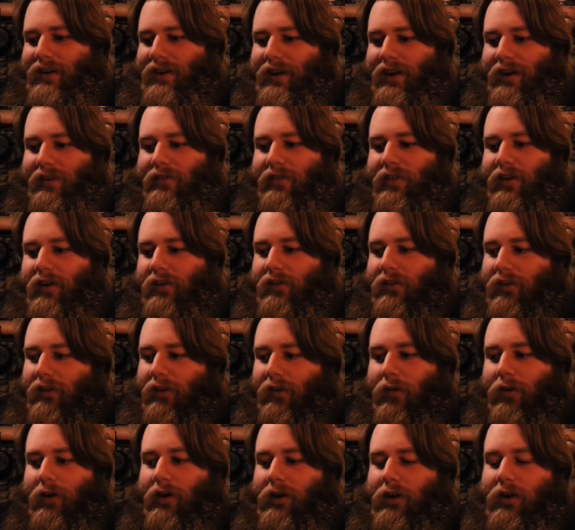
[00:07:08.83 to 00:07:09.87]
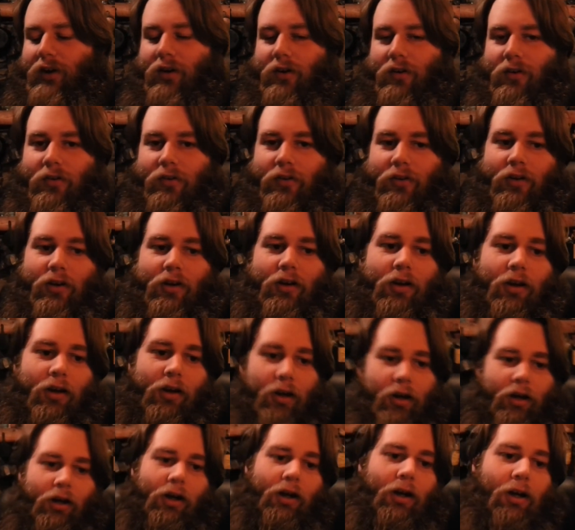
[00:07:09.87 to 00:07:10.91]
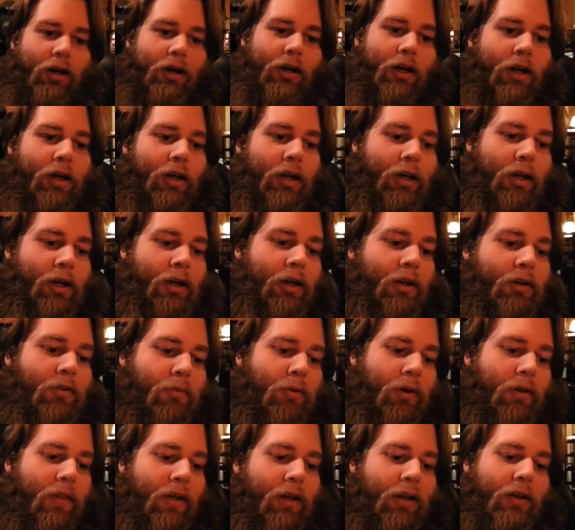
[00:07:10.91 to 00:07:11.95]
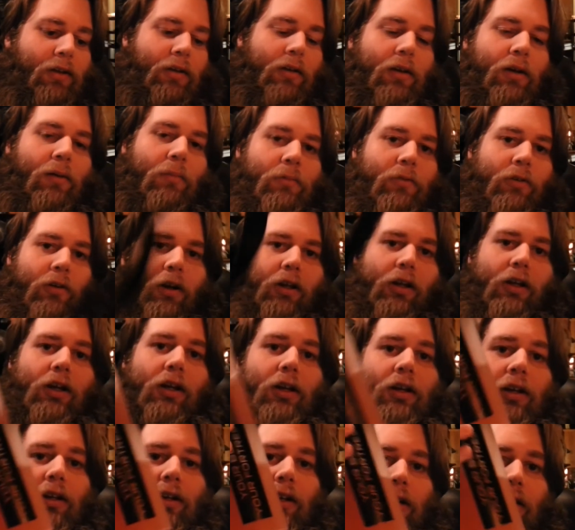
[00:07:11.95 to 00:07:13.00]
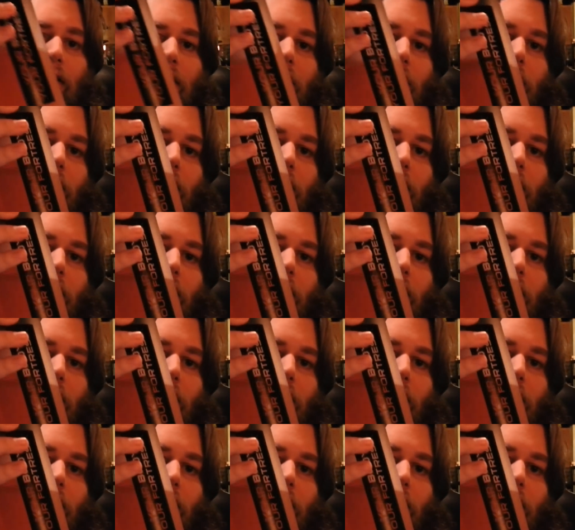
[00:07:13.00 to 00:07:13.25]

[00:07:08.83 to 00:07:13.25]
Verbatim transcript: as their slogan goes. Uh, and with it, I'm drinking